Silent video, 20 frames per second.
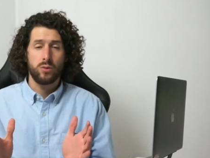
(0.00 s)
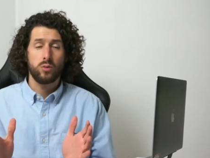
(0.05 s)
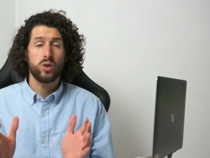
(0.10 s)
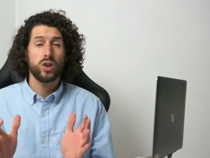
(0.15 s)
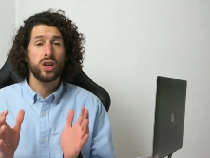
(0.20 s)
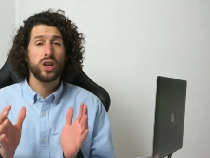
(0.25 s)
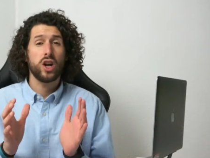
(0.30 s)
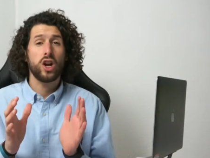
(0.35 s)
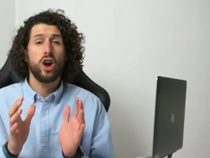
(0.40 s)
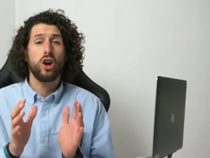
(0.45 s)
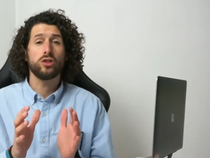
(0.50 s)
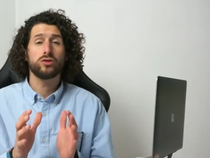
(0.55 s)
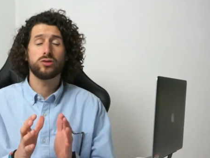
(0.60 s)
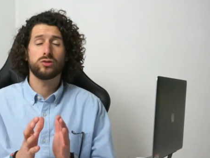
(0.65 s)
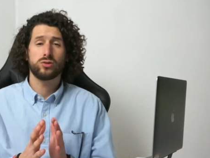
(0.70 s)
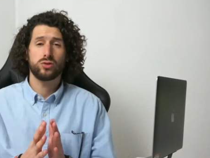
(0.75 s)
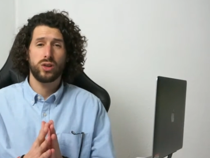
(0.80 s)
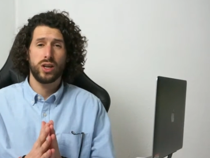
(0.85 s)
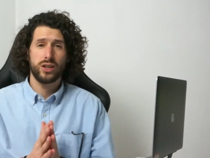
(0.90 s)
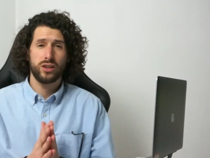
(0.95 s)
We're going to
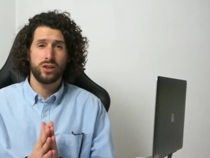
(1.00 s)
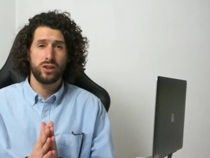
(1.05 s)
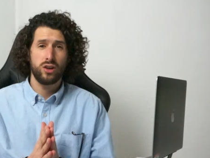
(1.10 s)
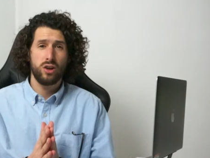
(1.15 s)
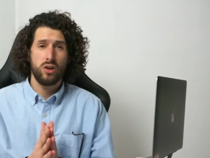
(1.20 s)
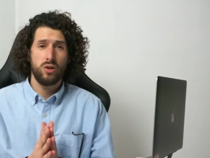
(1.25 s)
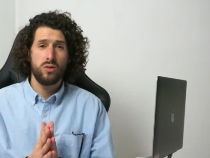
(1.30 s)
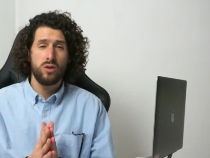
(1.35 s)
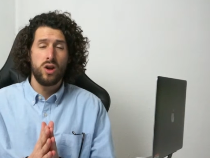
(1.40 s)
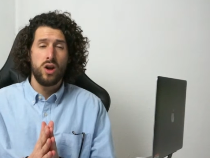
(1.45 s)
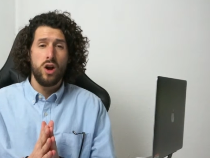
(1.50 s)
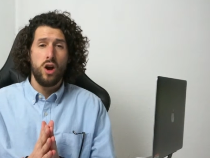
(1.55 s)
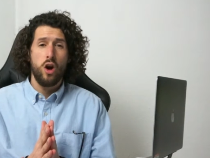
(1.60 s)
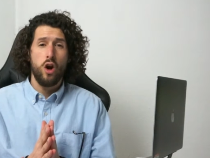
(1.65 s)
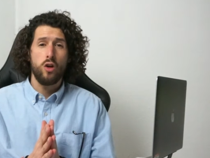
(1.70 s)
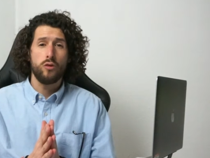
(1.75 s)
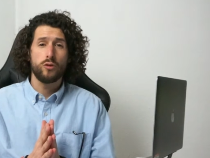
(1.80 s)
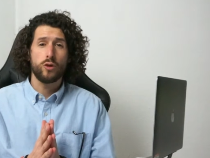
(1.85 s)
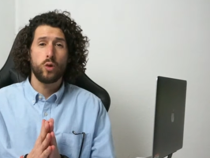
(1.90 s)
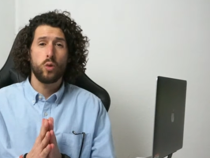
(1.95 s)
also try to go
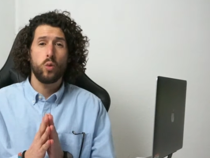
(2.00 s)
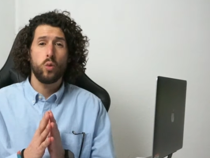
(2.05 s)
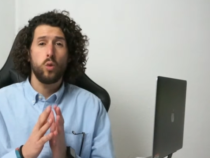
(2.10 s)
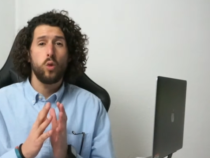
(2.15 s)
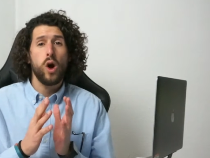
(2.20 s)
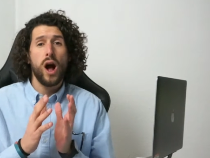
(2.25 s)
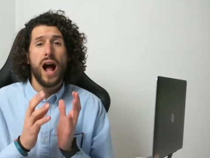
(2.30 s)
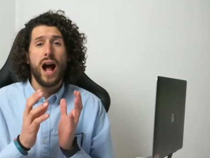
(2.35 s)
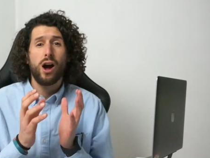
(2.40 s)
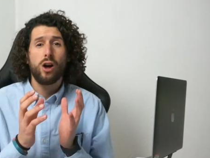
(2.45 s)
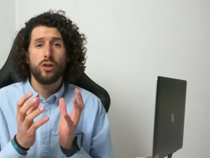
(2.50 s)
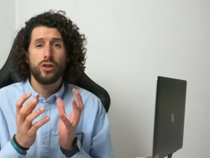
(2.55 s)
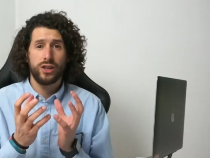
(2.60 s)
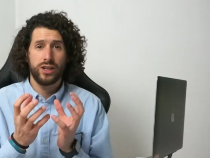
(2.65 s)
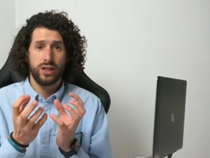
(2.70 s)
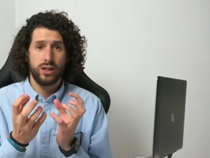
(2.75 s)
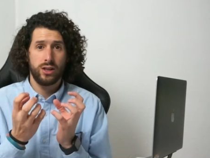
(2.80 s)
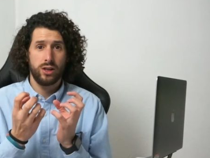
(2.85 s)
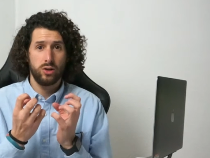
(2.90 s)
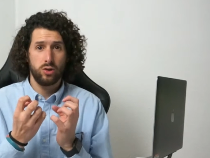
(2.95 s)
over how
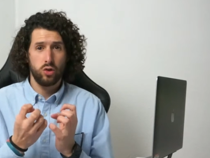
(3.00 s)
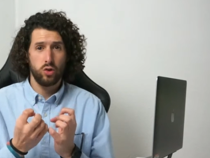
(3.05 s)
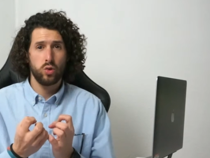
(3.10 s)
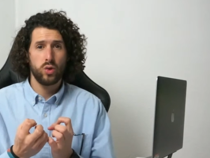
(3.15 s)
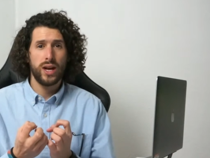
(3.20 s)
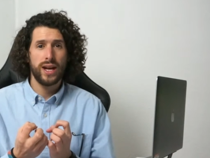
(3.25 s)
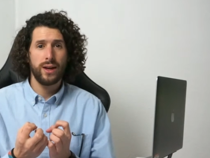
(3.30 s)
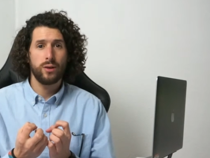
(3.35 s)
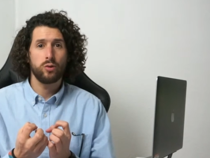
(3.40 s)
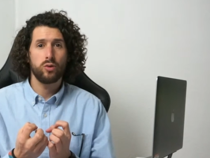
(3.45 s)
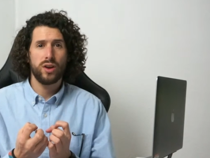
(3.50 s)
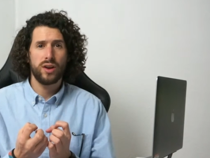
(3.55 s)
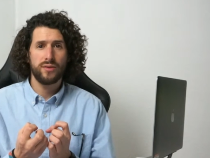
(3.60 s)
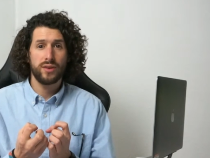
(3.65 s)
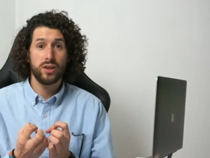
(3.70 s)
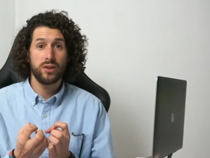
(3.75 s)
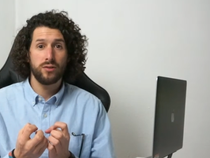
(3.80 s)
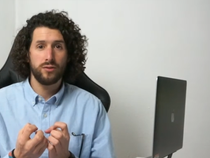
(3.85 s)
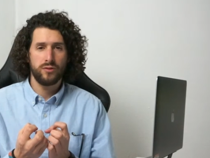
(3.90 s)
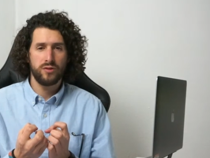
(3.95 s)
they create
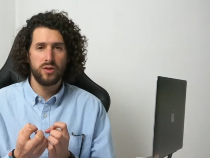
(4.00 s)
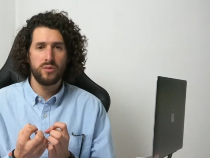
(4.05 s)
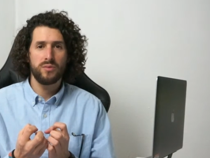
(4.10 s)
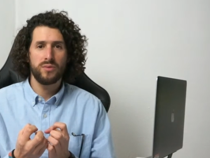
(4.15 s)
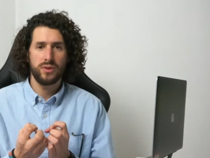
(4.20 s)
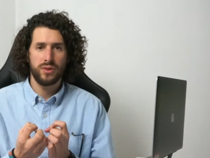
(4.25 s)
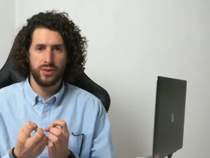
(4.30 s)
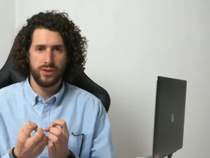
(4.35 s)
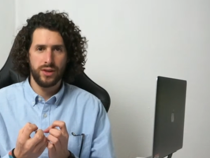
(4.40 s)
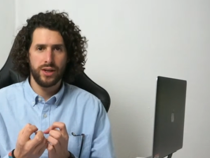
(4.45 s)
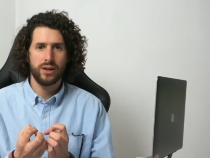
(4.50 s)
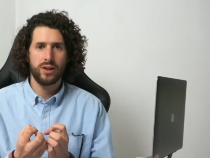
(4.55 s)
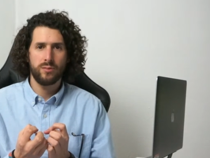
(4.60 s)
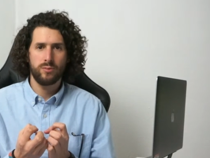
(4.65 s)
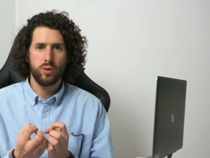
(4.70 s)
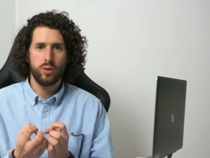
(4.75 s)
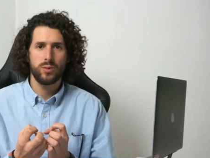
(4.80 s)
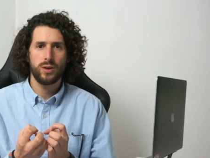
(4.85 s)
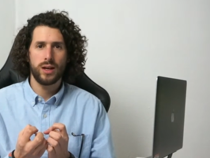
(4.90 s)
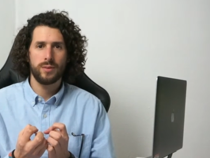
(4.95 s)
revenue from their
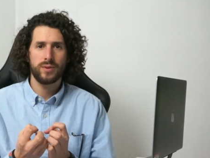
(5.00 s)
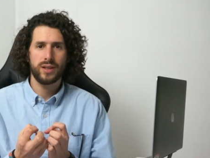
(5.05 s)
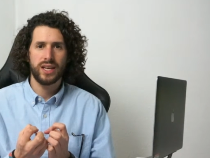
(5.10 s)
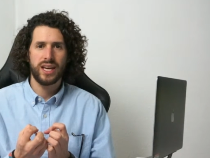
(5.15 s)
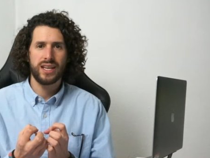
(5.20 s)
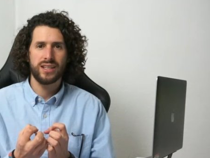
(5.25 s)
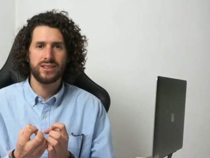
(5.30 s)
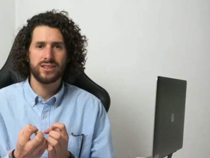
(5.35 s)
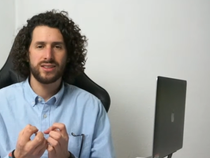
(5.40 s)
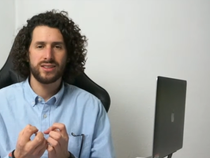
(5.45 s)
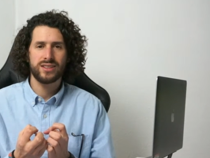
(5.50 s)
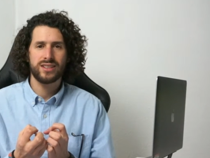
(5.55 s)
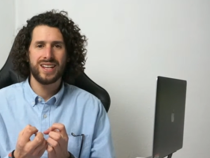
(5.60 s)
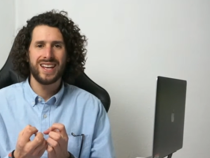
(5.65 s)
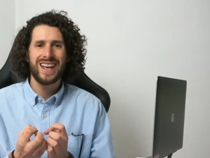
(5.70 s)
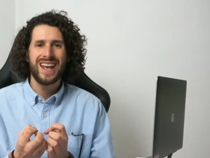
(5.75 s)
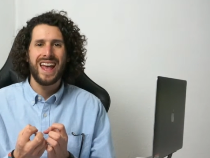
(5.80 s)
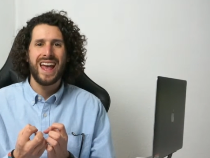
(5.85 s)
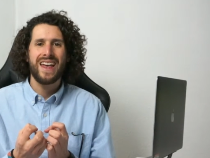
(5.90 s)
mobile application